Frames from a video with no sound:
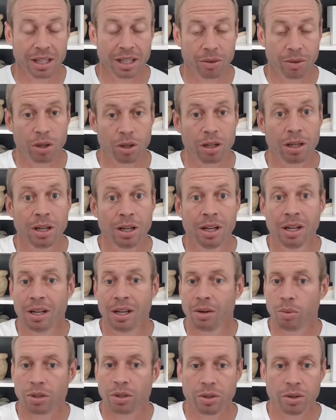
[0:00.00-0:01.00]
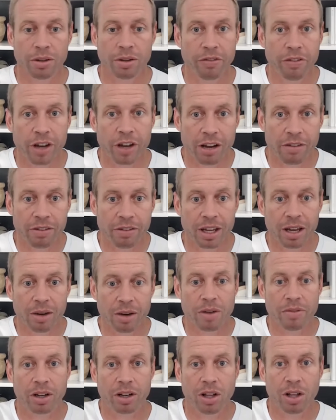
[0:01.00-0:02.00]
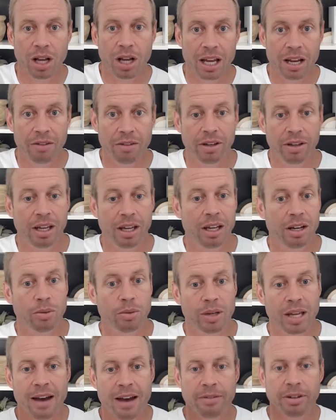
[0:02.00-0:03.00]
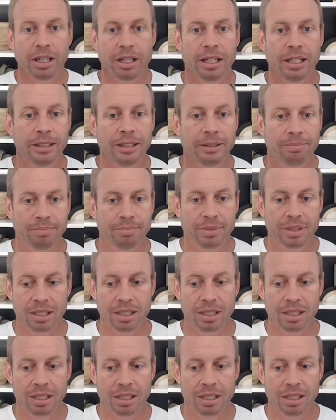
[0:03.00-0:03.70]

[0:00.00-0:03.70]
Like, we're doing a fun event, we have a client event, or we have a